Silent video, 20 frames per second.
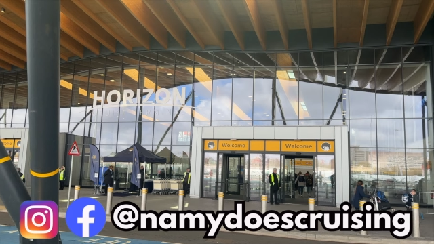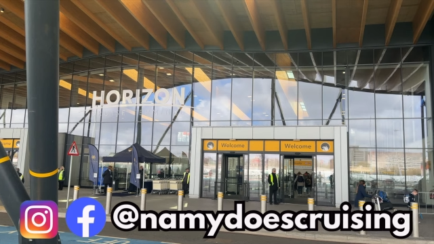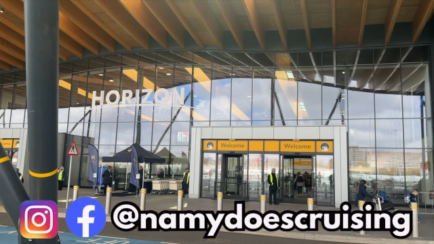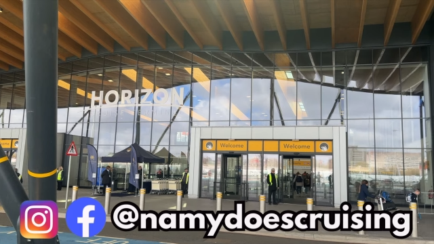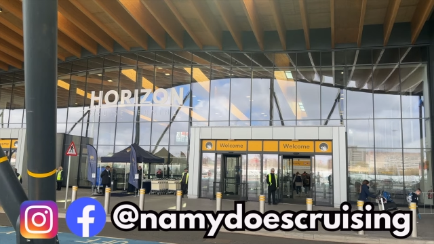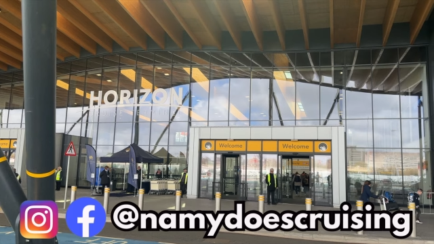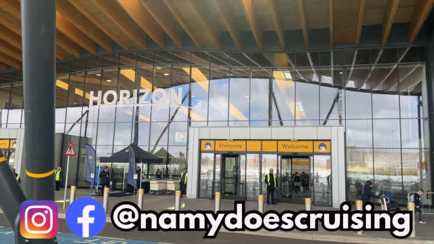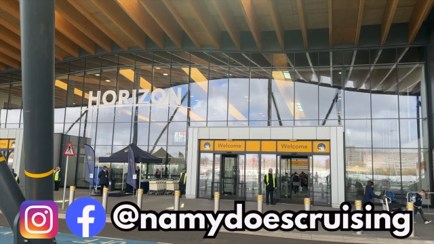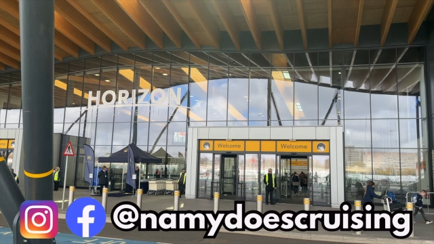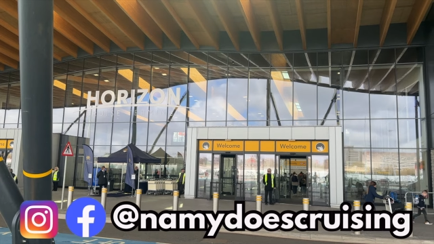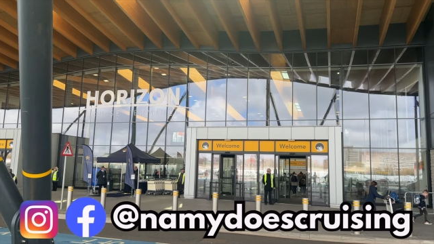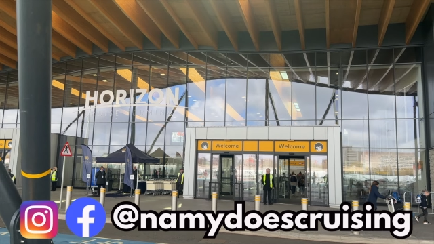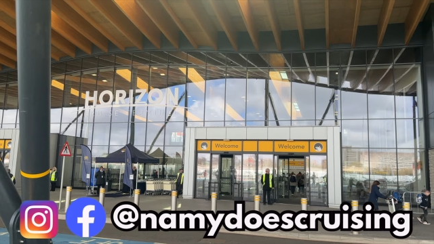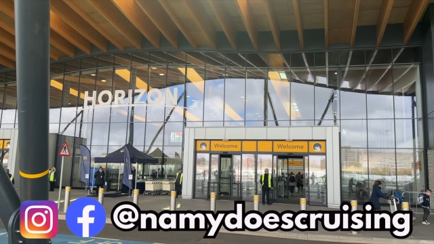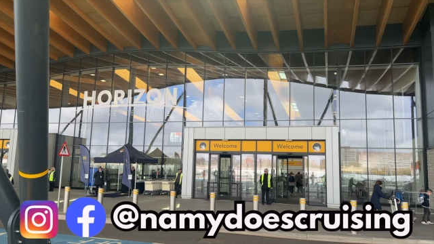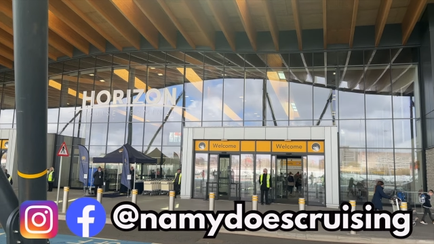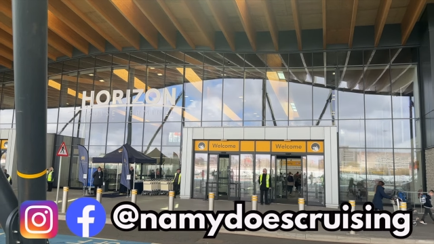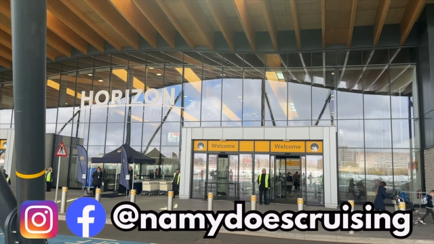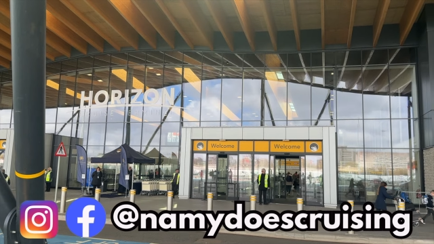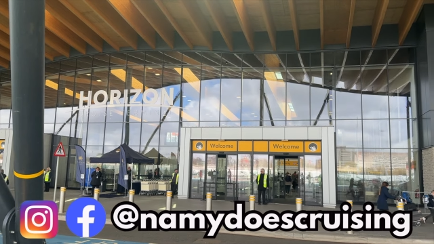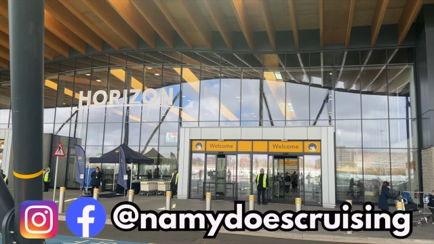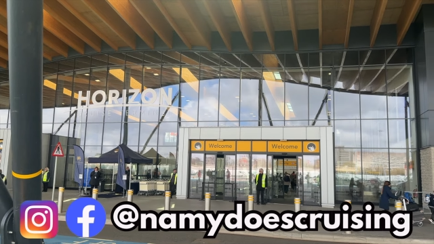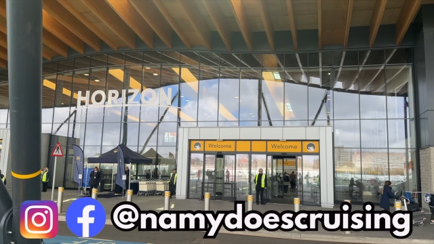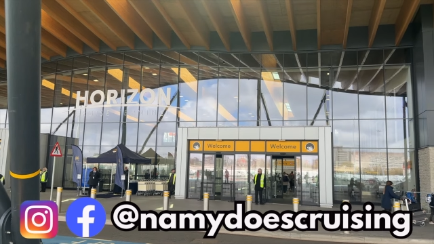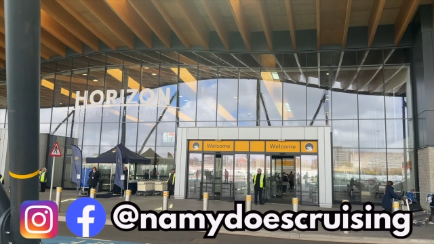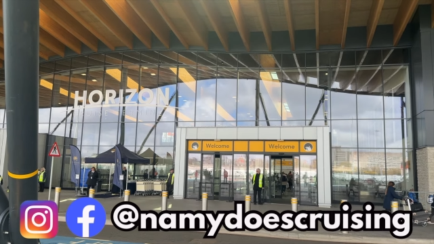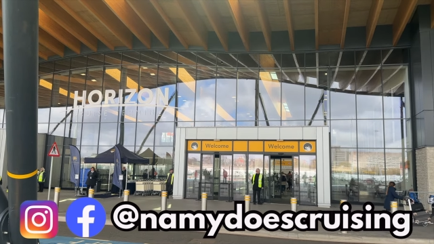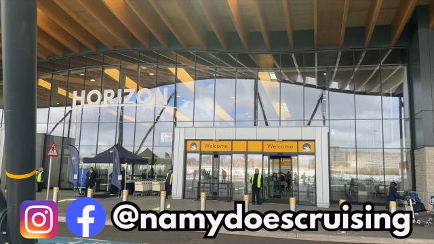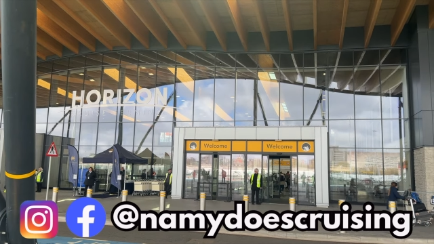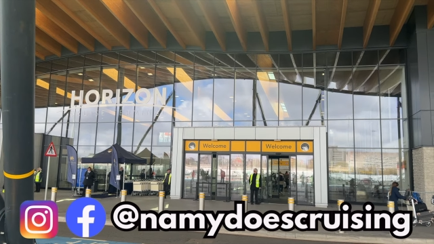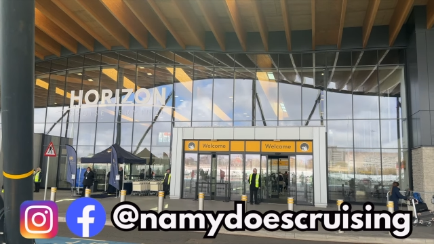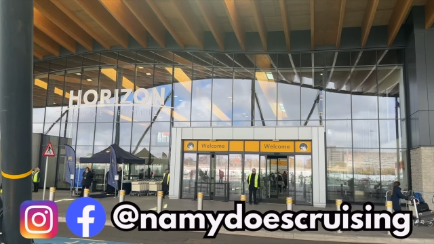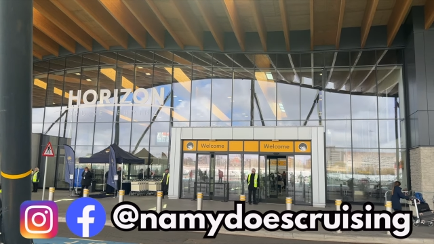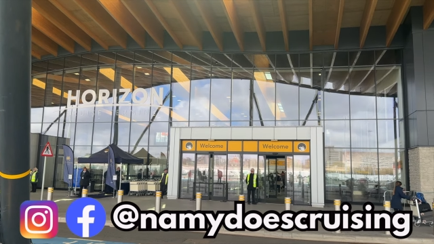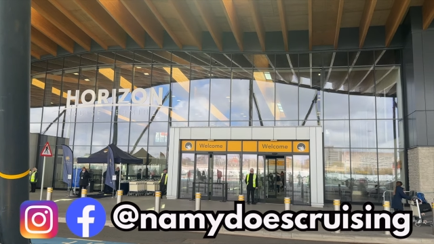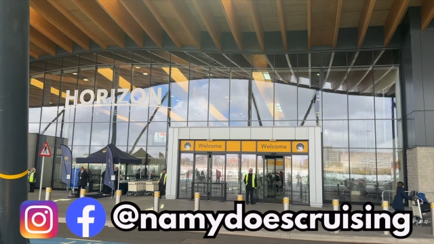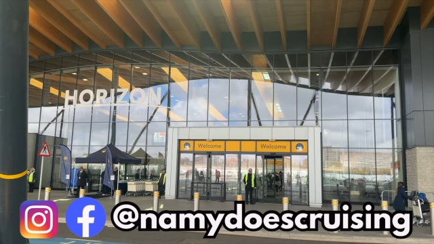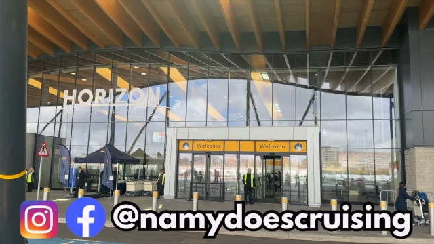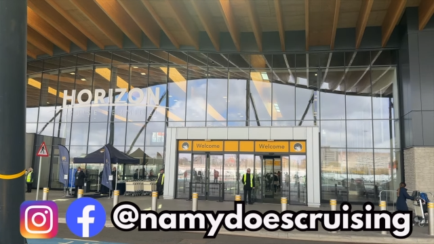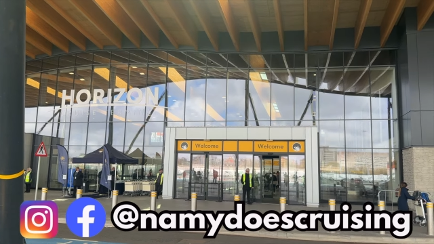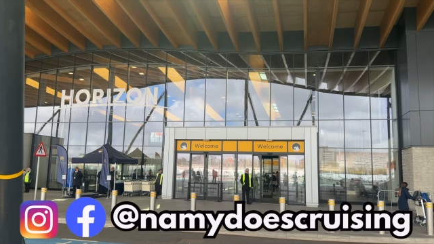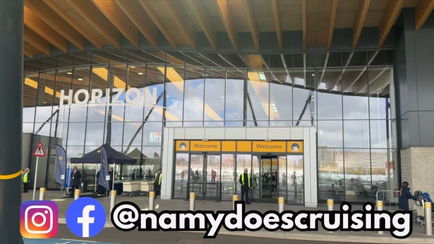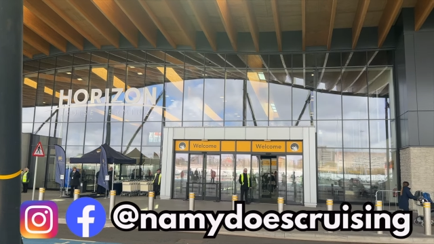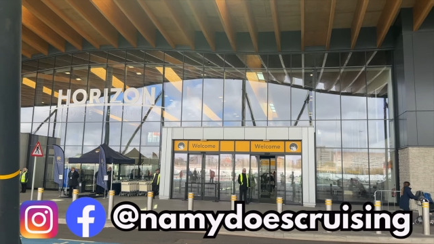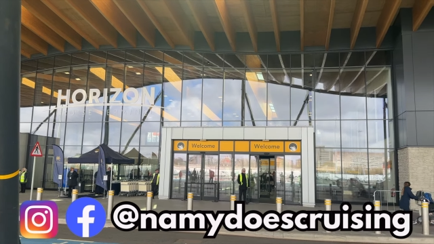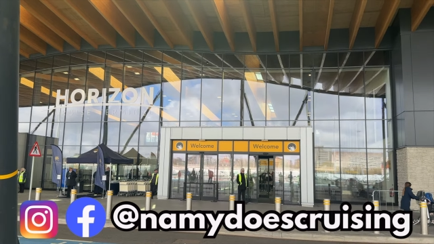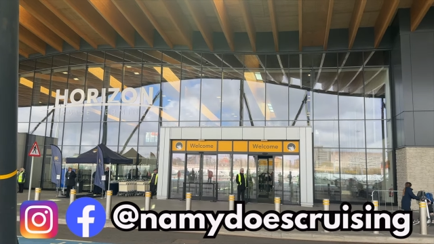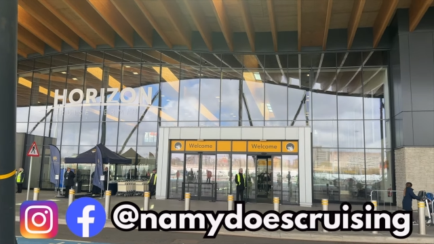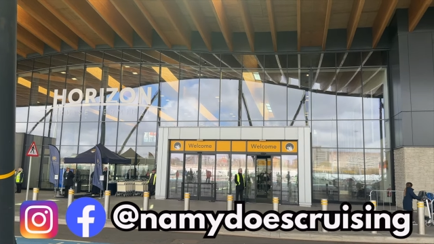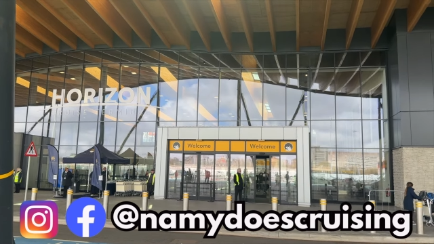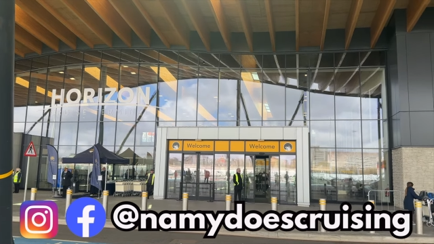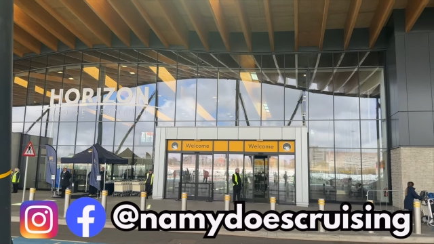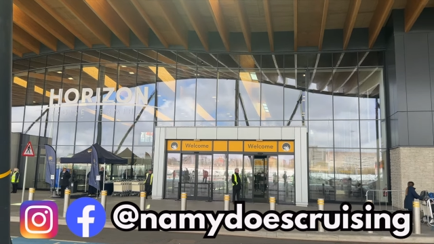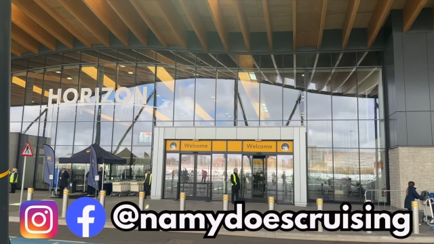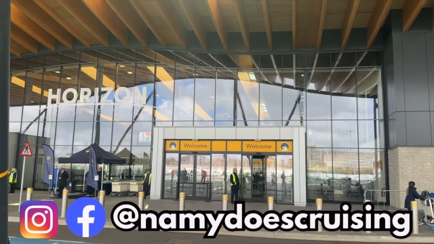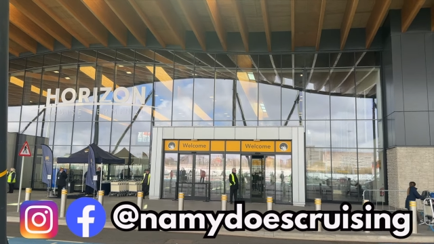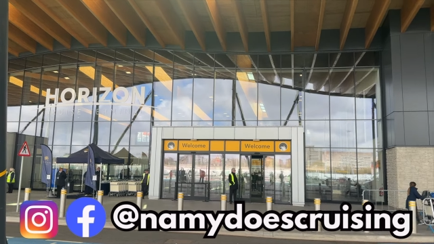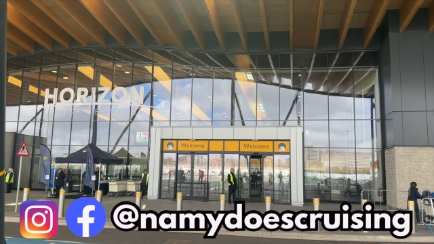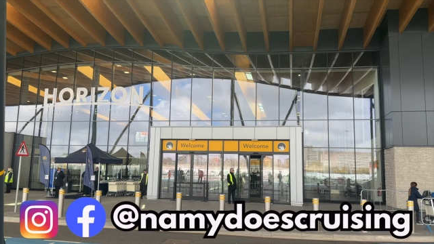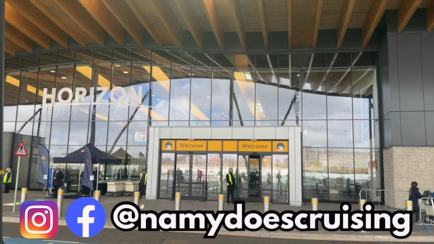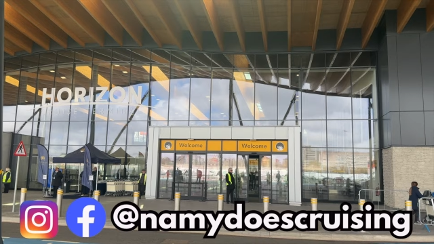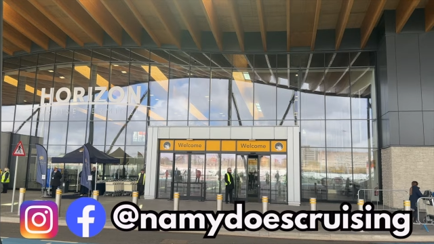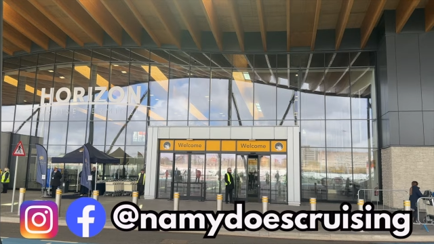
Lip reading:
Nobody's mouth can be seen.